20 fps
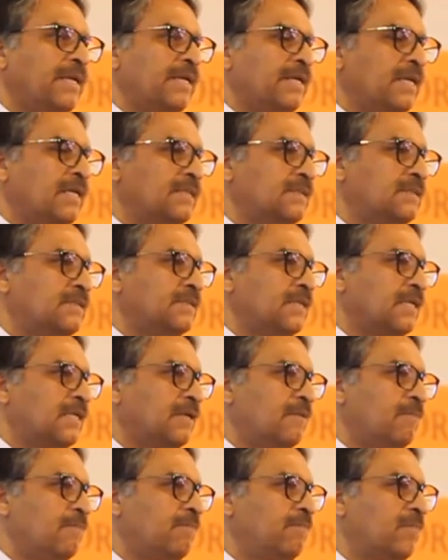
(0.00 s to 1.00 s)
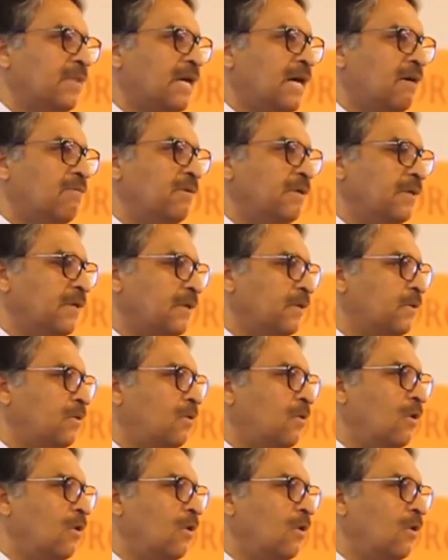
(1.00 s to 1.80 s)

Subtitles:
it is our